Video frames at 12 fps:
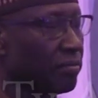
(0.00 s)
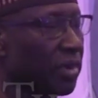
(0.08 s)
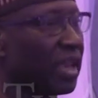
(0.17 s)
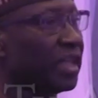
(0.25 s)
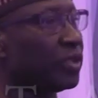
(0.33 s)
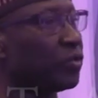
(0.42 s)

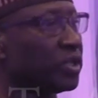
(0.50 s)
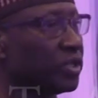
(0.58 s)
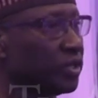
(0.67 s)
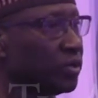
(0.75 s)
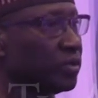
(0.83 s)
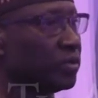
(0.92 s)
plead
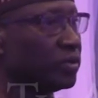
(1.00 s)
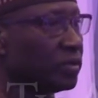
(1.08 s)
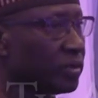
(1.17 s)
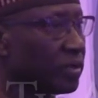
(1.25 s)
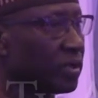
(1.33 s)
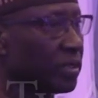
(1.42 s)
with you
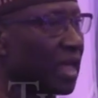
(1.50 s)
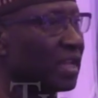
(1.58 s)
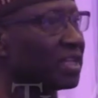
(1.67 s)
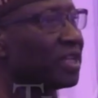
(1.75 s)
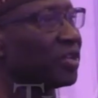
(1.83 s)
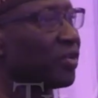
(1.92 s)

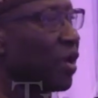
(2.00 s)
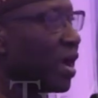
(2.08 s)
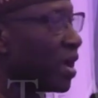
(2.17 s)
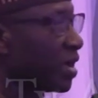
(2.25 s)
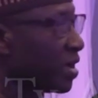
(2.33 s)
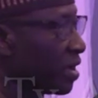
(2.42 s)
that in
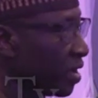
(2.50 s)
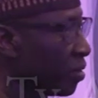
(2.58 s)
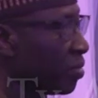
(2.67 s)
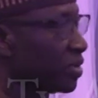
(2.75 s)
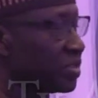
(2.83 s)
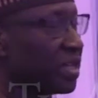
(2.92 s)
your
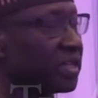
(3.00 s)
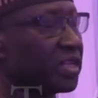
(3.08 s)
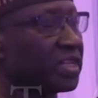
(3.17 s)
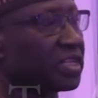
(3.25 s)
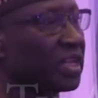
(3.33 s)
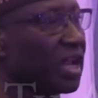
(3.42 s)

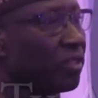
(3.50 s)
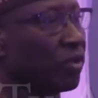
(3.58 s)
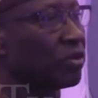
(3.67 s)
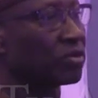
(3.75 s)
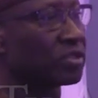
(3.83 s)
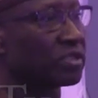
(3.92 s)
representation at
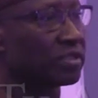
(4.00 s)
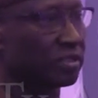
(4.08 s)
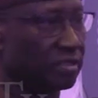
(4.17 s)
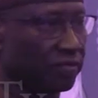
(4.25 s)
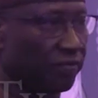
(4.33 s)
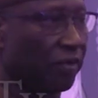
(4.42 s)

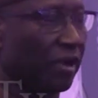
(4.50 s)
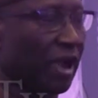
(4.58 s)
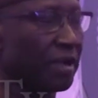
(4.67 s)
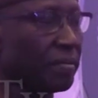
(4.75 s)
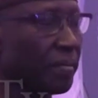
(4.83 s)
those fora,